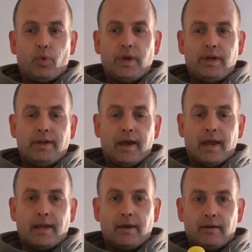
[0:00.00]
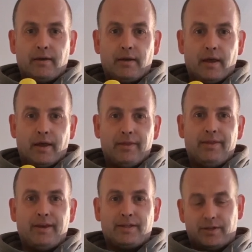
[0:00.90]
a windy day,
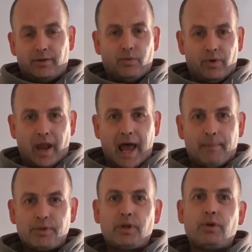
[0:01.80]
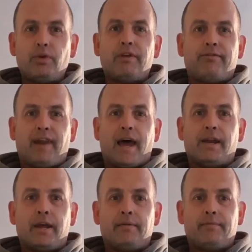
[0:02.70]
this will absolutely
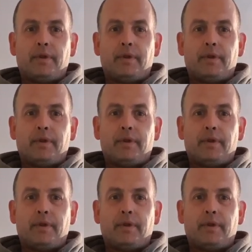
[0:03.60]
flatten it.